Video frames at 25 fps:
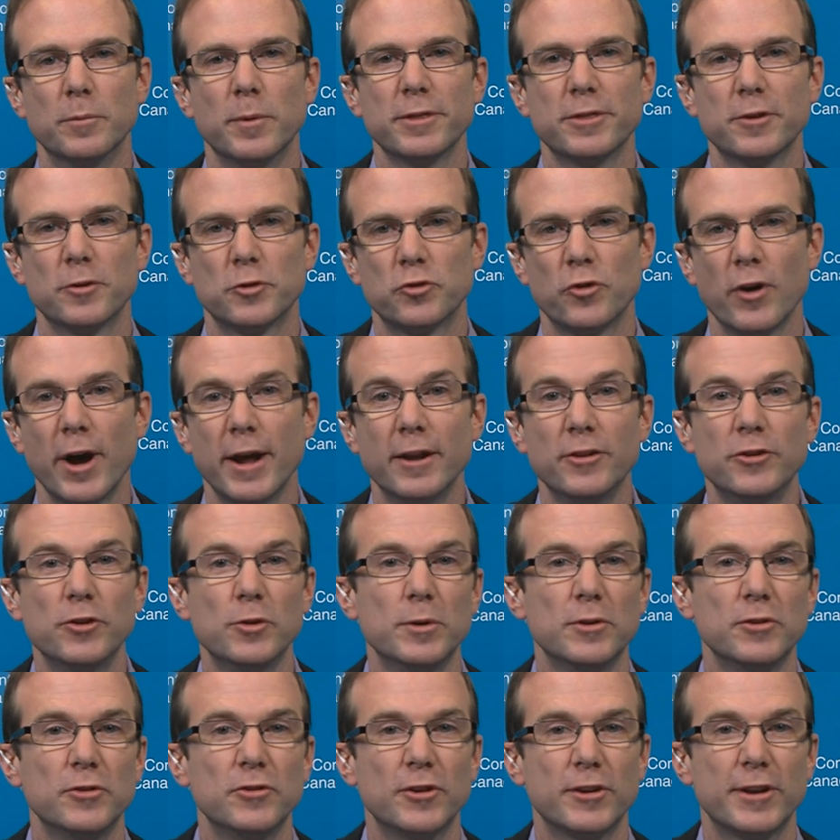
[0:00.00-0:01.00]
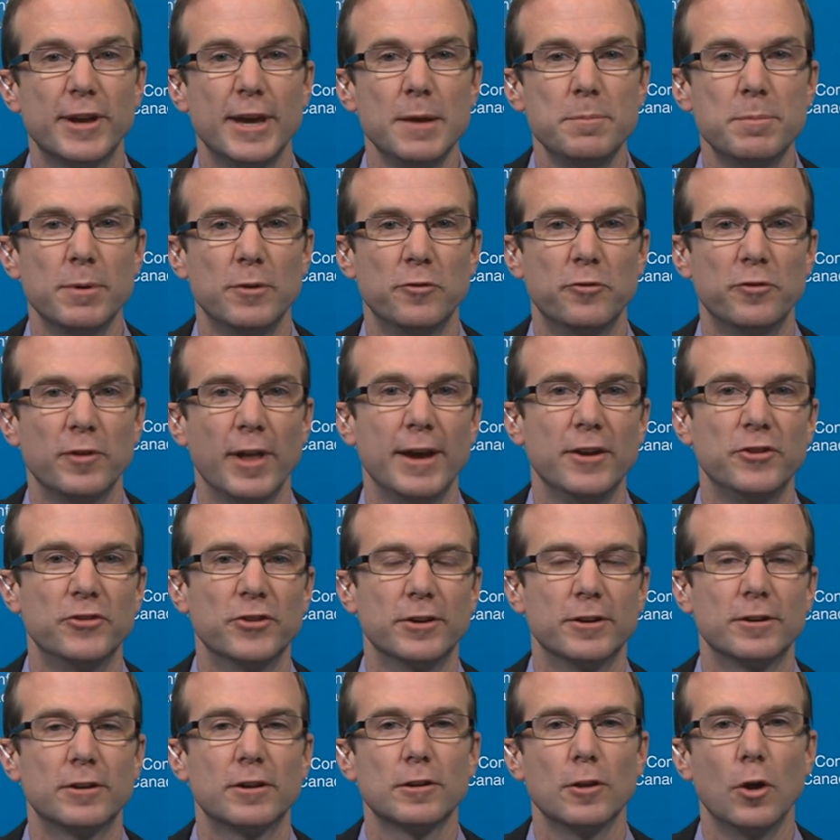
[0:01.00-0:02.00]
and what they're trying to do is to keep
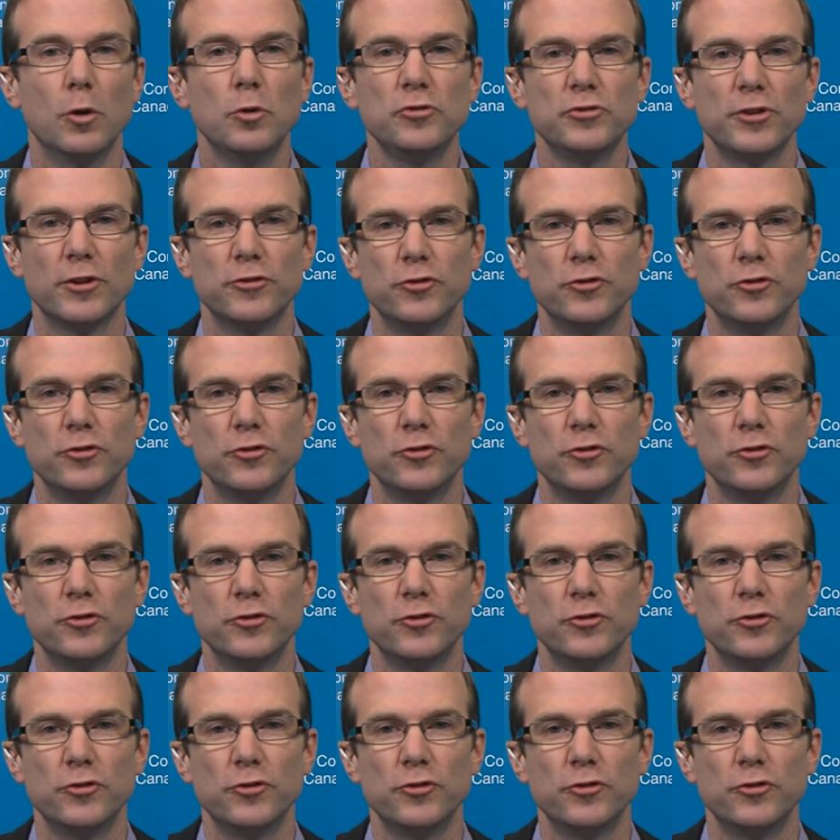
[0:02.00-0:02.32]
inflation close